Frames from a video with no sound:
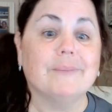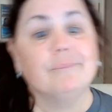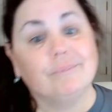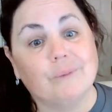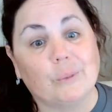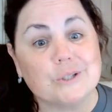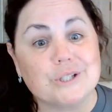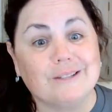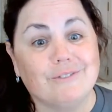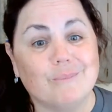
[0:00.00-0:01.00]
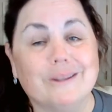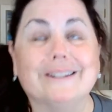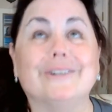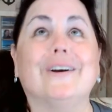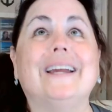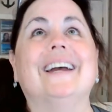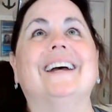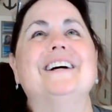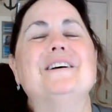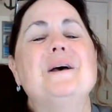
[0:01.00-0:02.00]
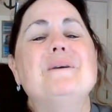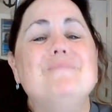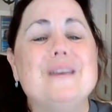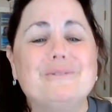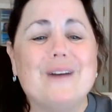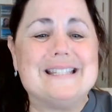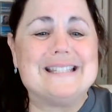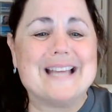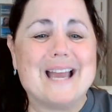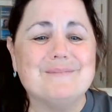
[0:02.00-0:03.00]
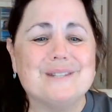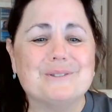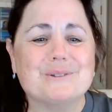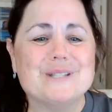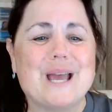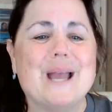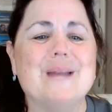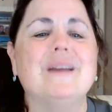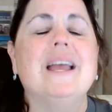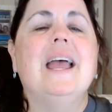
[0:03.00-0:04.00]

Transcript: I'm originally from Illinois, Midwest time, Central time,